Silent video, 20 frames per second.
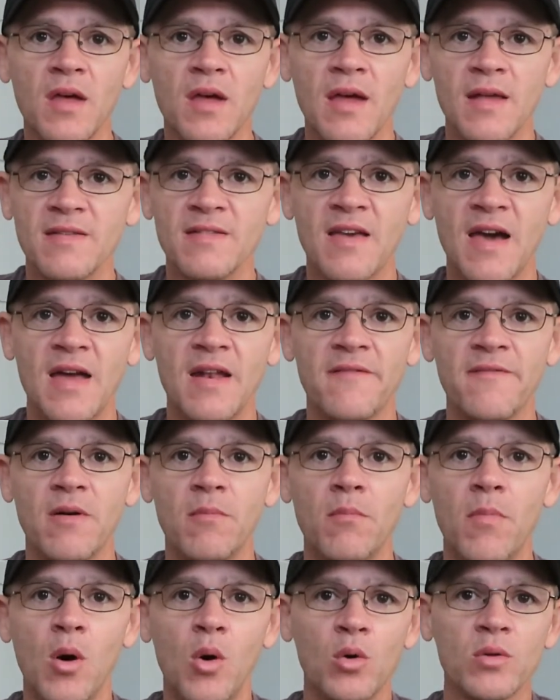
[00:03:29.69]
It's kind of a
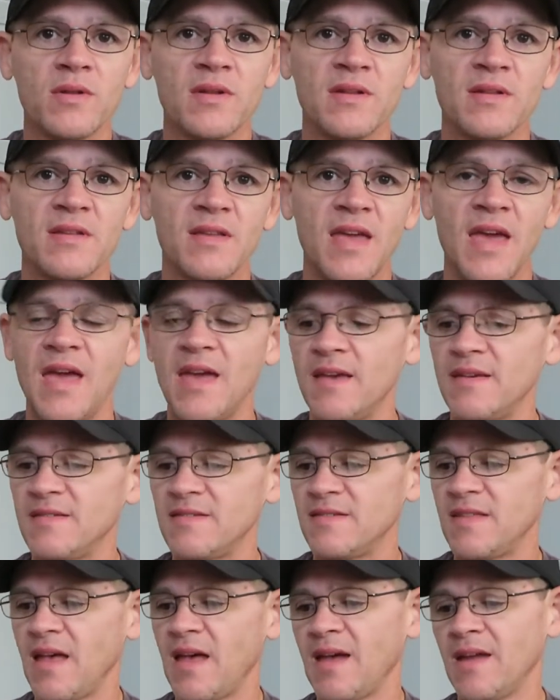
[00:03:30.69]
molded
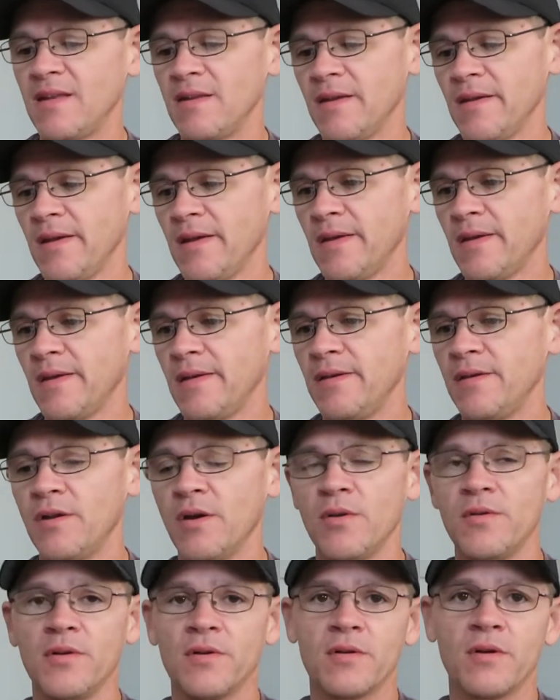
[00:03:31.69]
case that
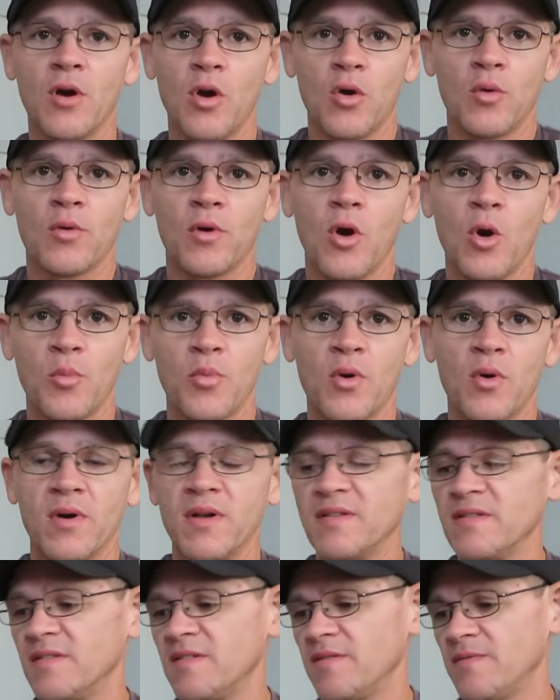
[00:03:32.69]
your GoPro
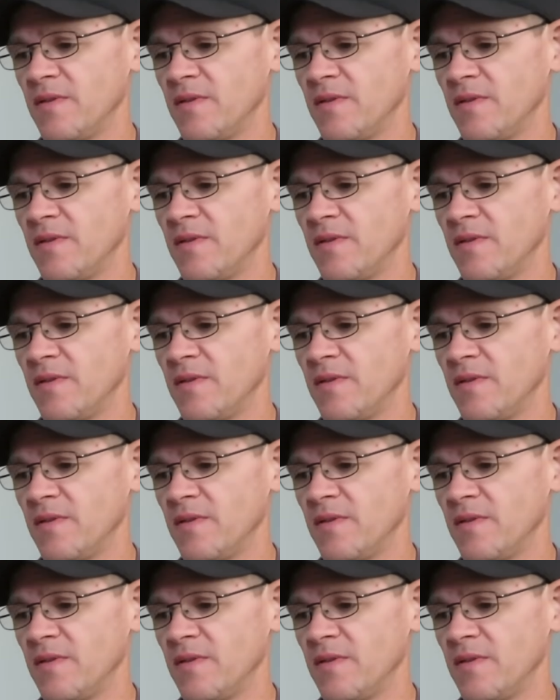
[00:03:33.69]
can